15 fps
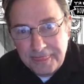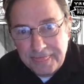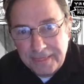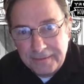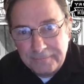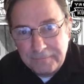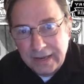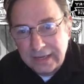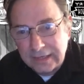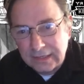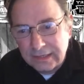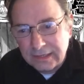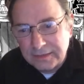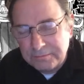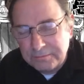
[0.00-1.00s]

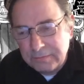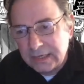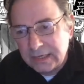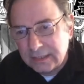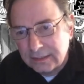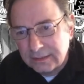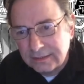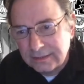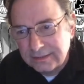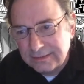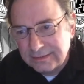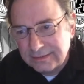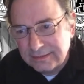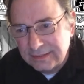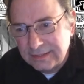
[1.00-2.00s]
mainly in meat,
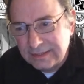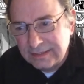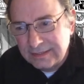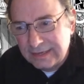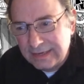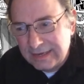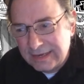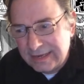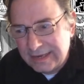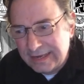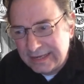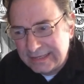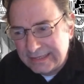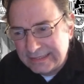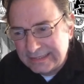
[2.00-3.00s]

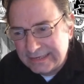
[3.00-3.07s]
and